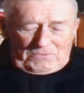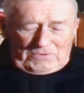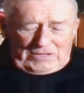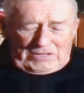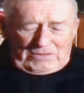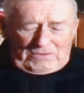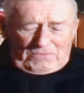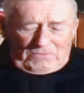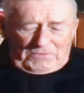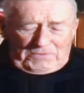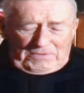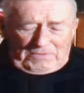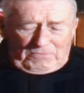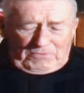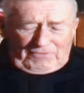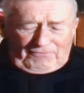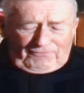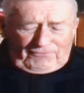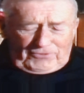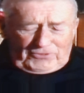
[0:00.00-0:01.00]
Well, when
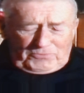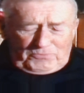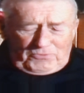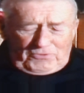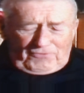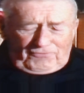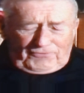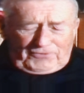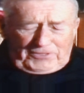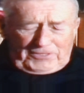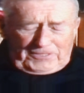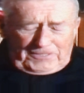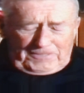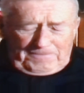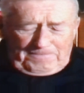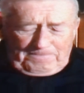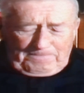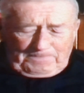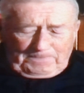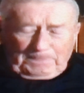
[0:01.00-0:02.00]
we first moved
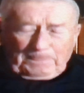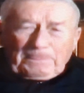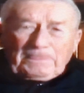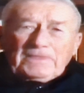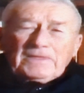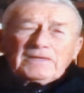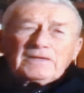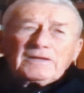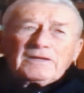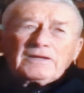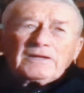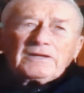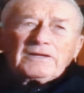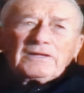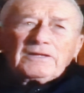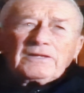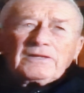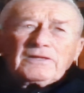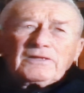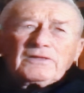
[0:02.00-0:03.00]
here,
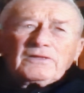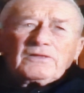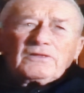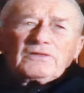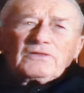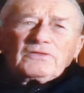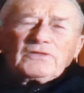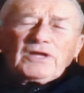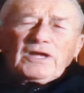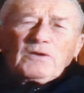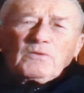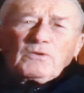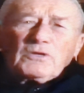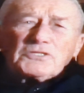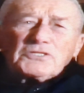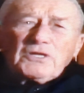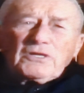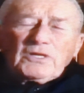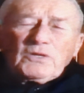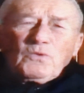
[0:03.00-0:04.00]
there
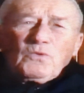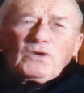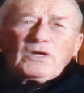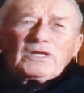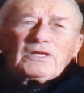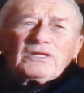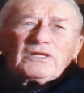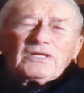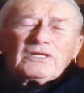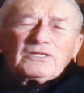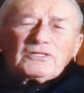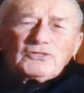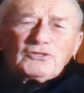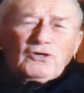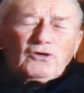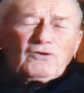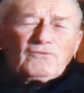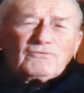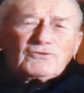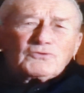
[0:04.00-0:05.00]
was only one
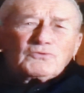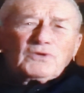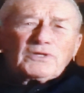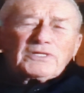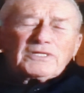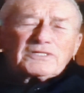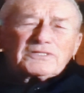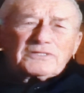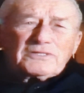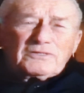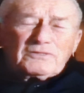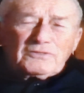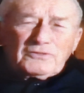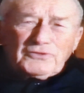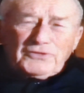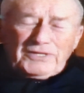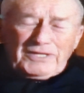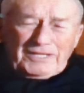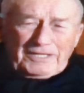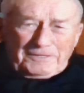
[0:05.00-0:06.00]
Jehovah's Witness in the whole
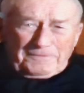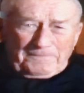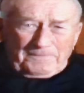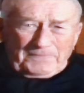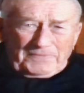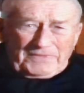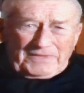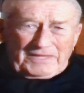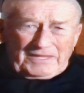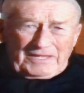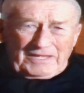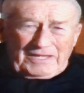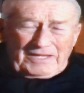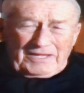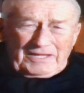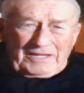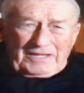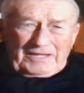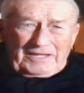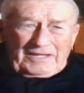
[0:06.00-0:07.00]
town.
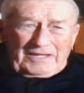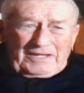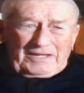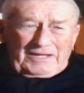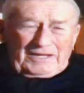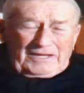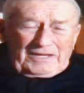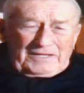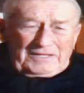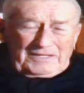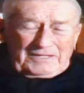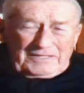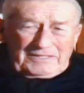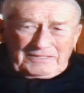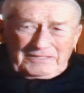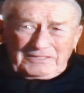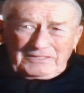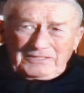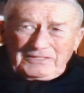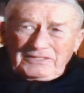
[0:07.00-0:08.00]
And
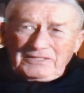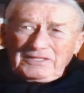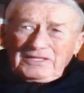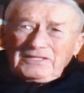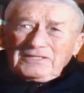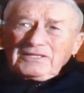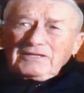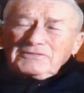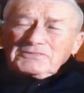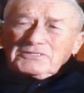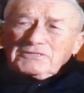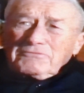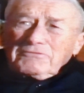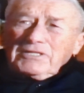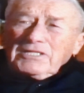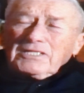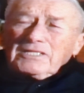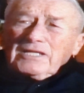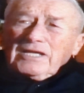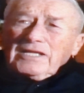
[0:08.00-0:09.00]
that was a
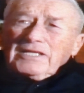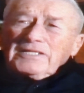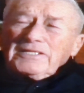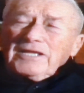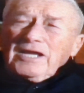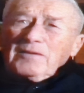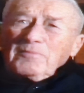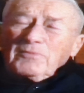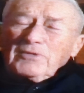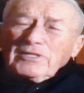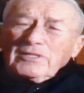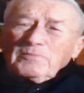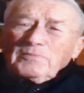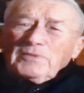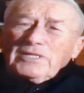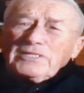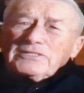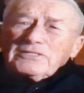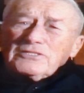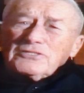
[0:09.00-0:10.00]
Greek lady down in Myrtle
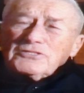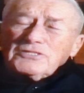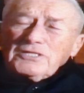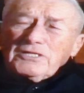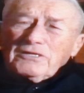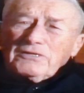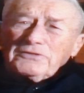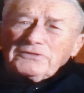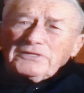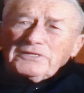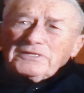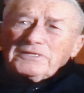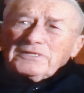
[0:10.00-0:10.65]
Beach, and she owned